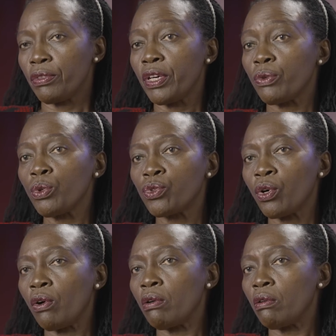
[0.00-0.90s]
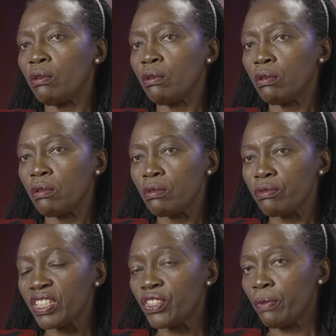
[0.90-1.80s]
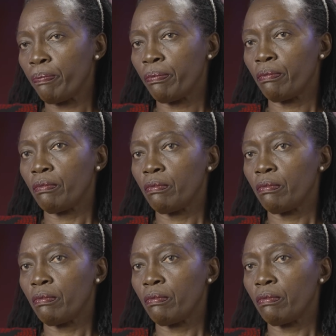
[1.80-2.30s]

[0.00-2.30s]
the Ruto regime,